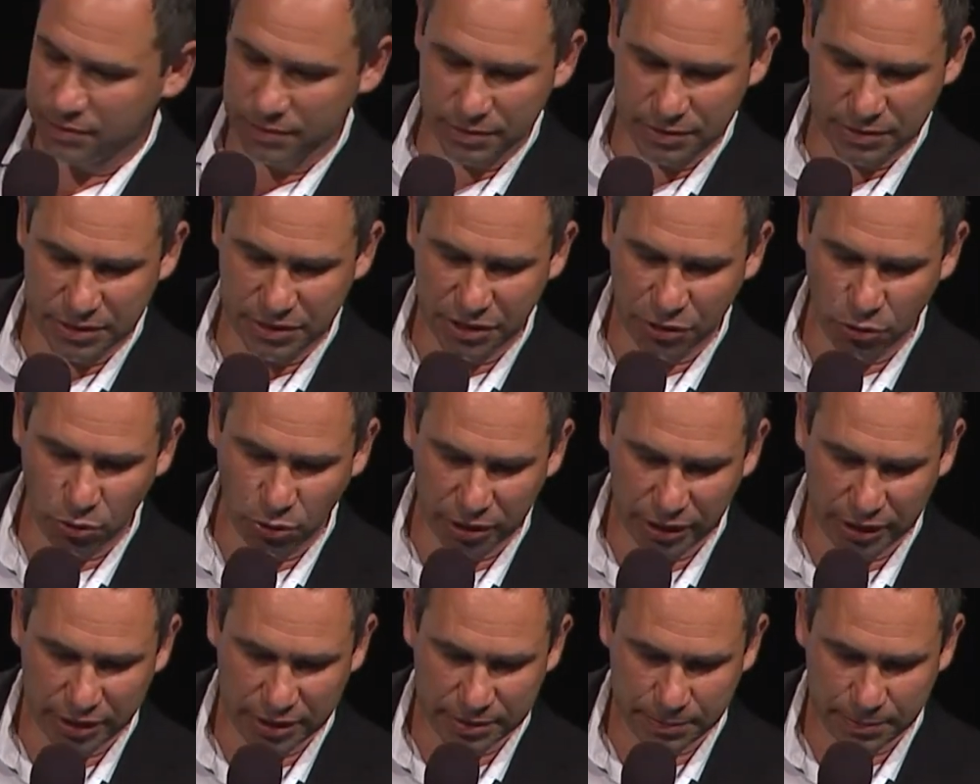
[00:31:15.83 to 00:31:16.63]
the
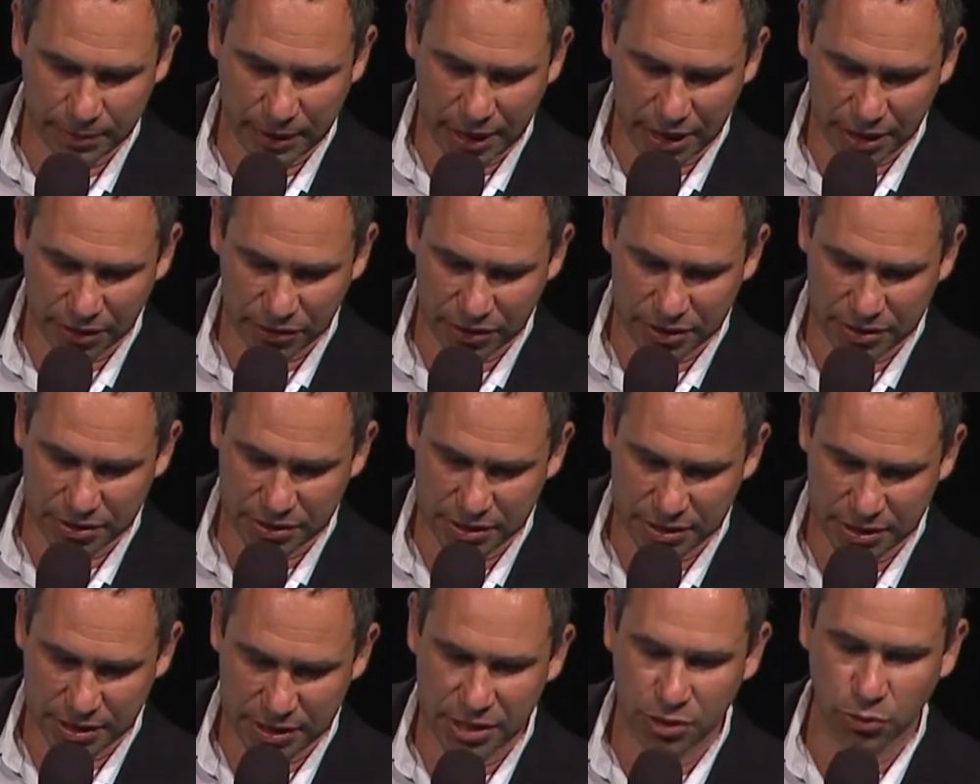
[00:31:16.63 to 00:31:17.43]
decoding part
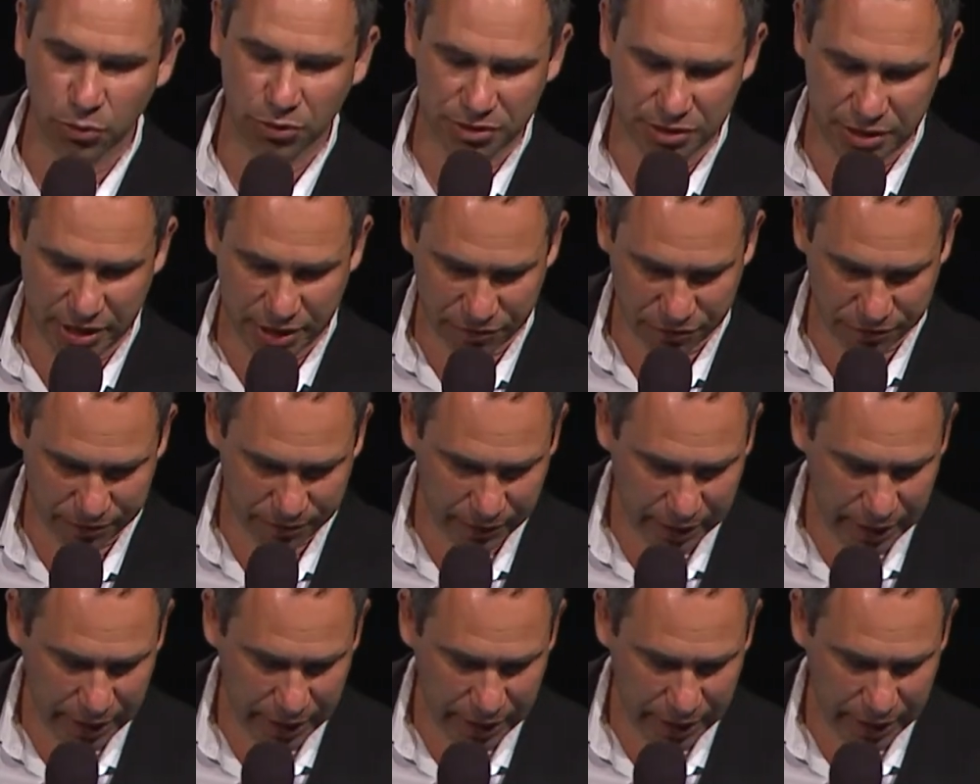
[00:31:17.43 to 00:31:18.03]
is EOTF.